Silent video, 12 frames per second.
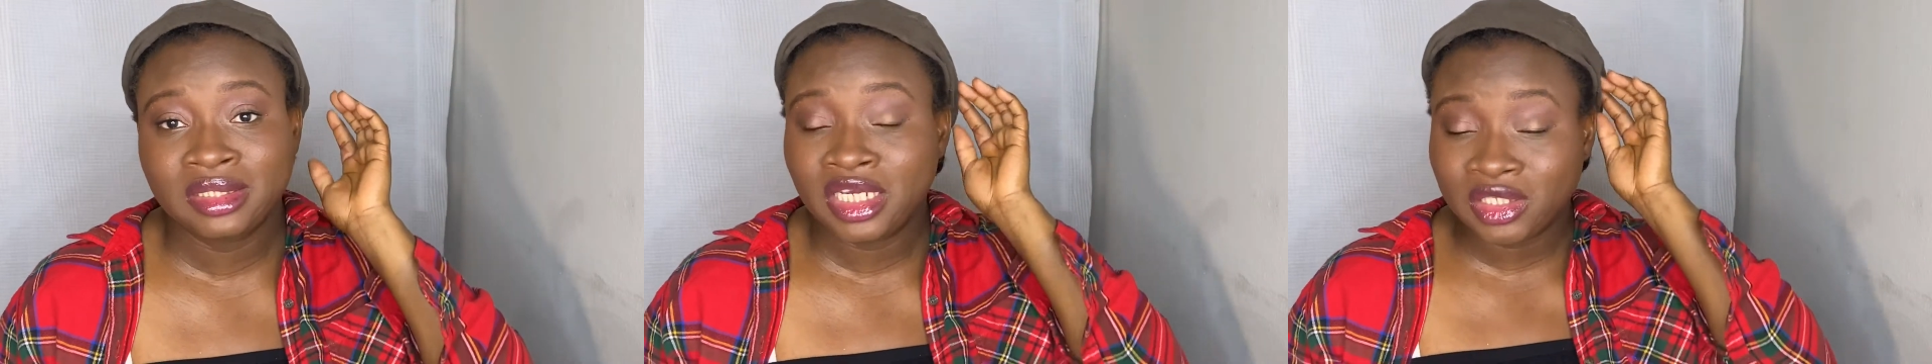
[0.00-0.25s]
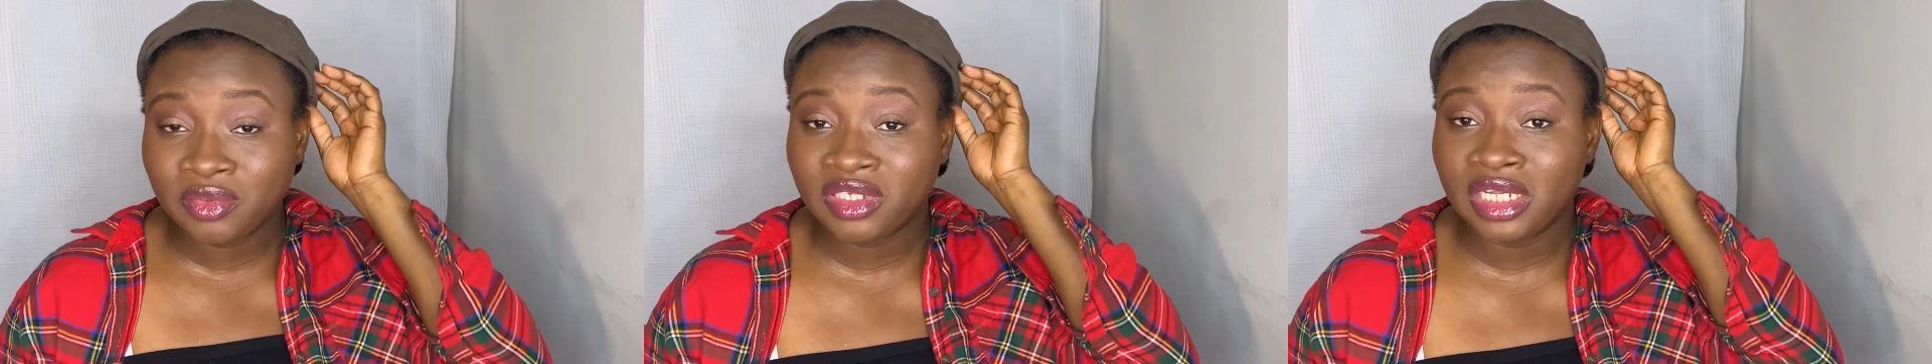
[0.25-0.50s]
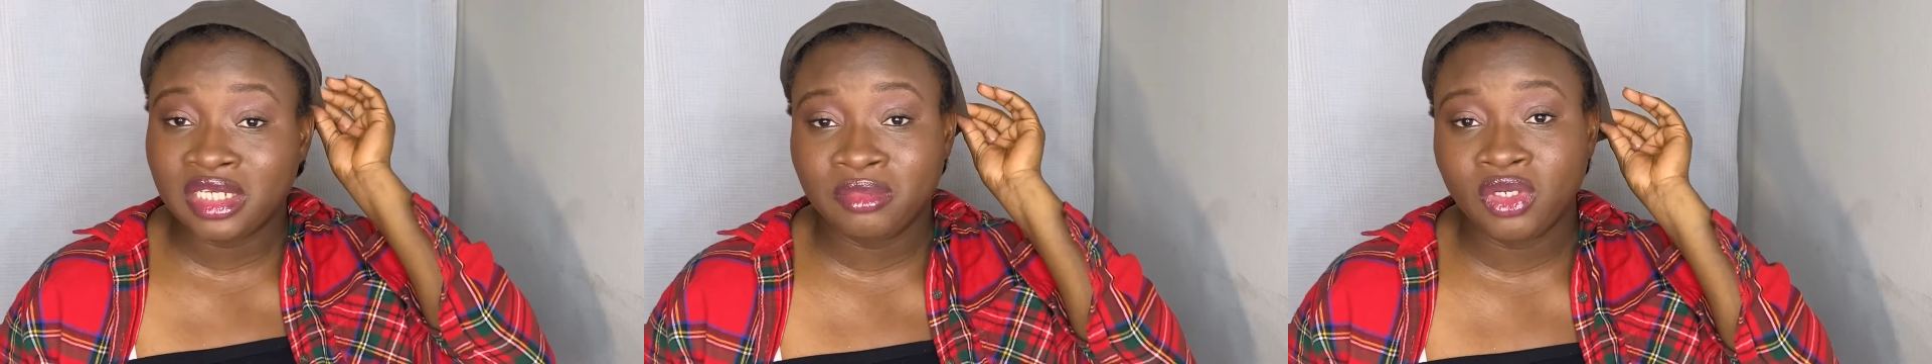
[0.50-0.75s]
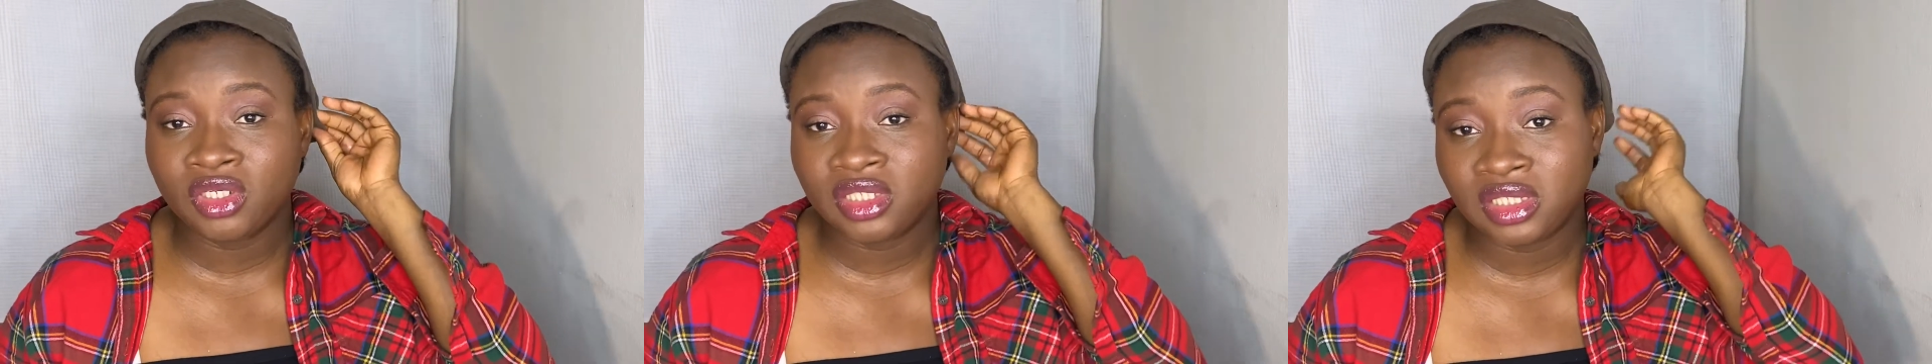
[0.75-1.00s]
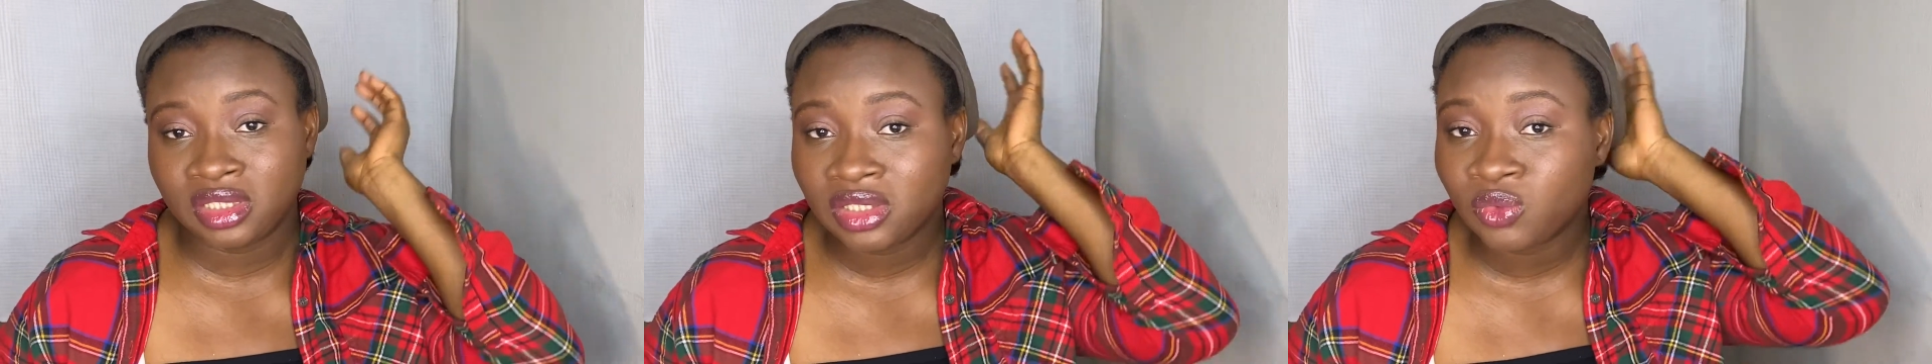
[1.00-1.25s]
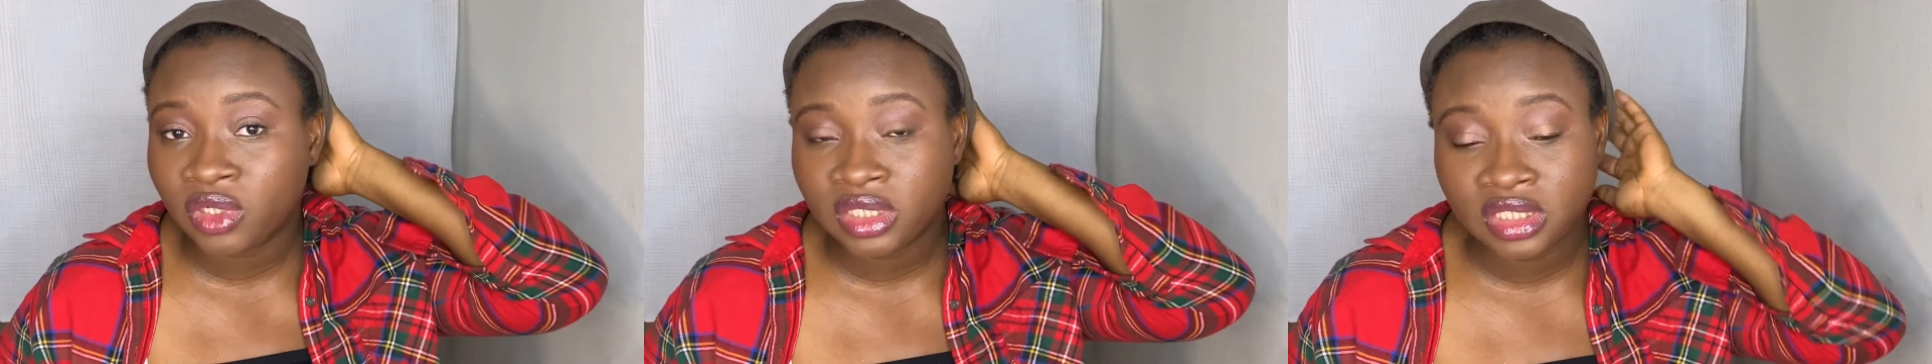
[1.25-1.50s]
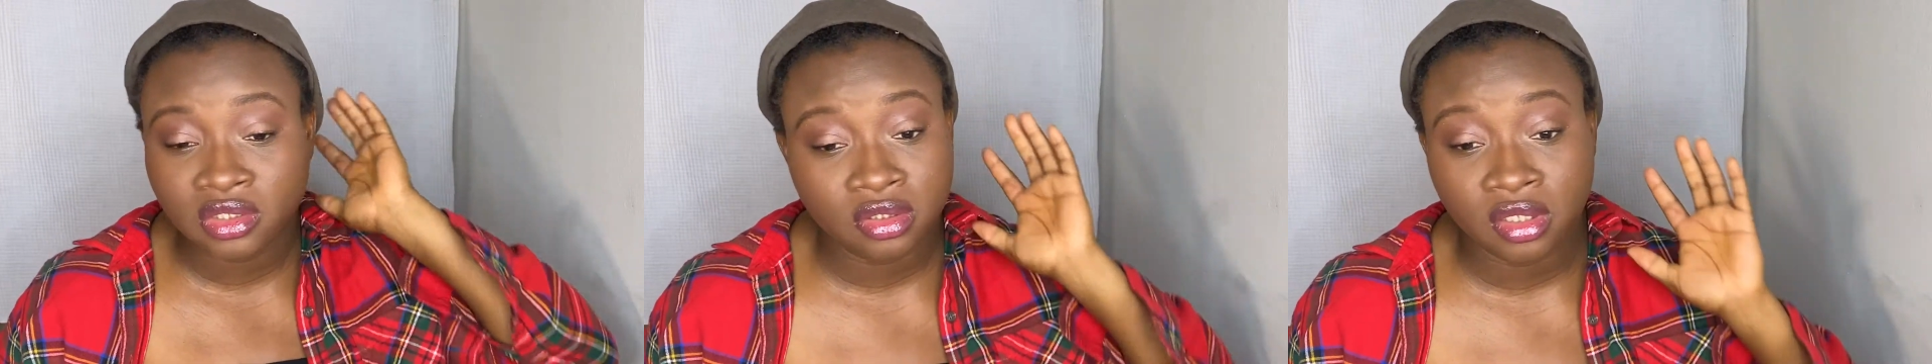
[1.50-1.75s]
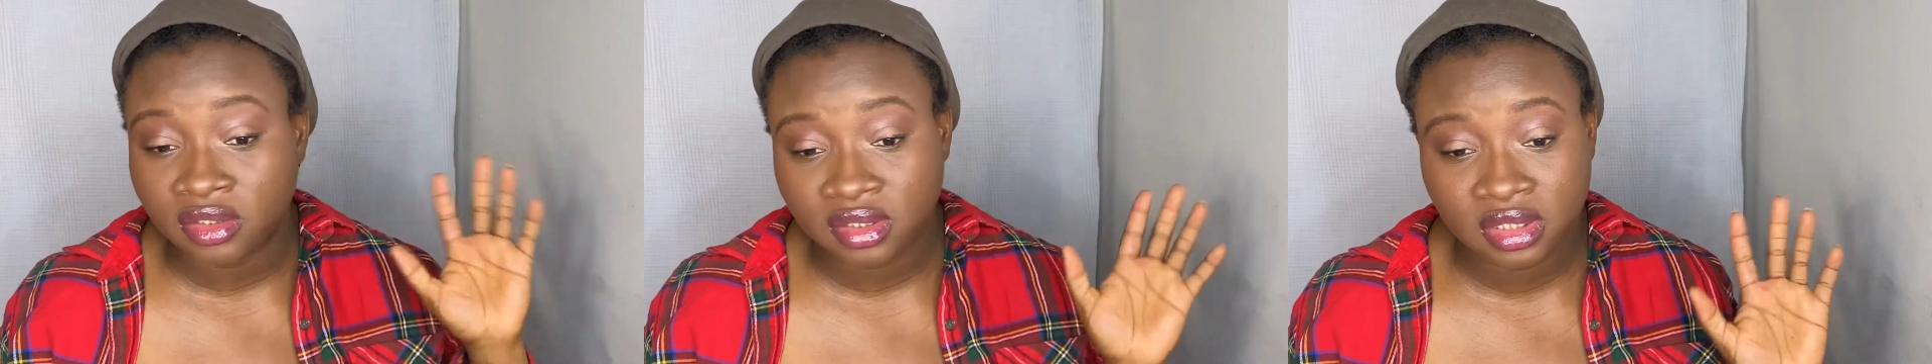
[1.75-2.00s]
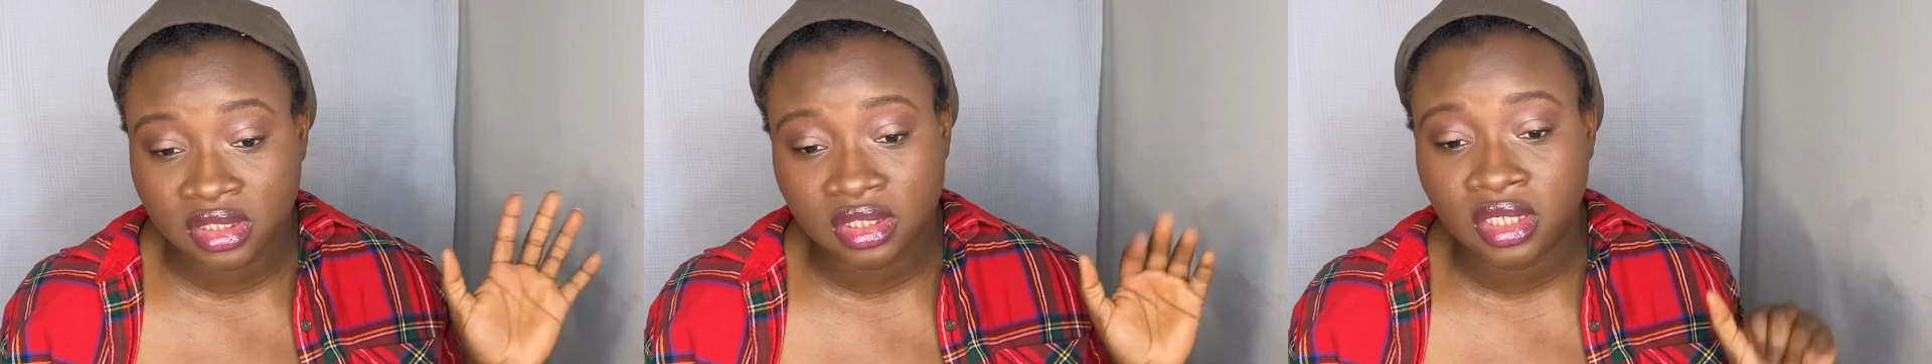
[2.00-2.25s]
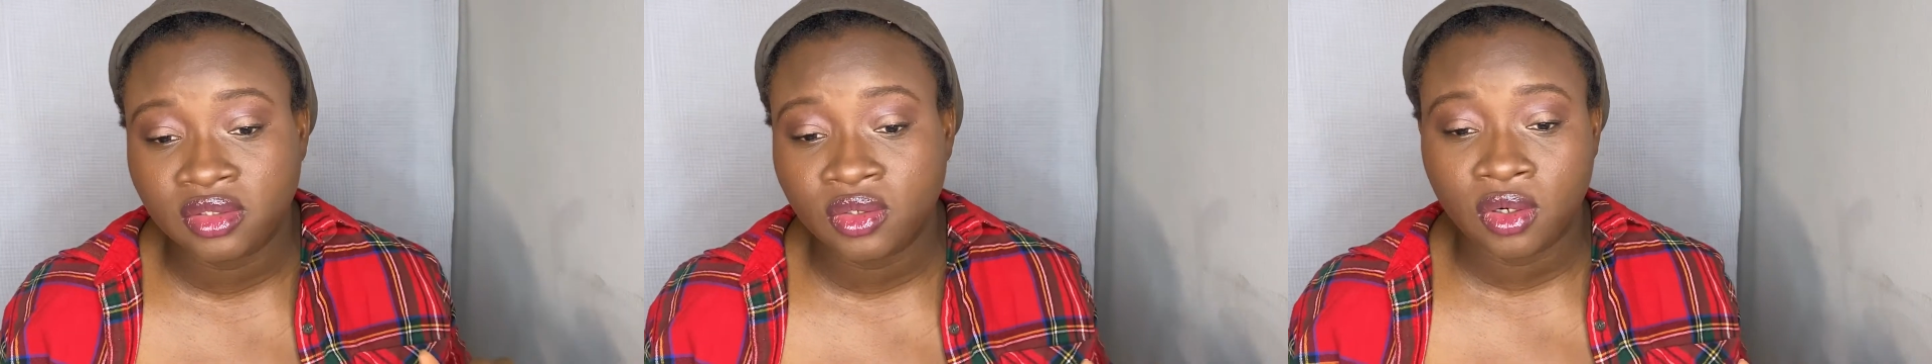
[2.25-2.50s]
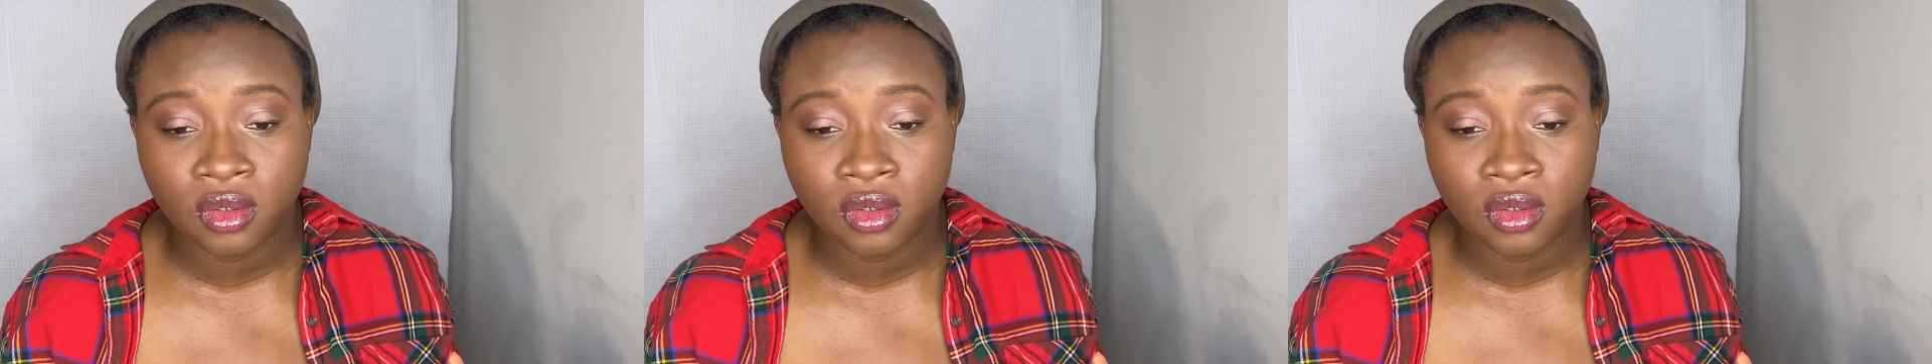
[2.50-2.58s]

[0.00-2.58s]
Especially lip glosses. This one is not sticky at all.